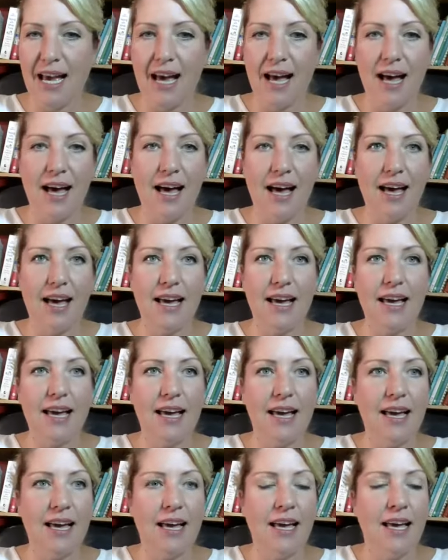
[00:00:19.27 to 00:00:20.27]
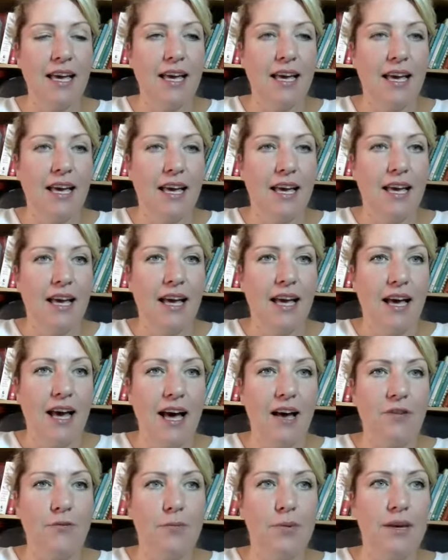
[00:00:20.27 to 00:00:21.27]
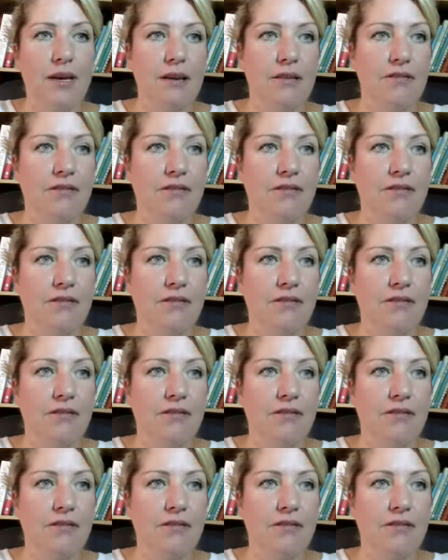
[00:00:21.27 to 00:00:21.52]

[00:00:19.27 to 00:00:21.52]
I have been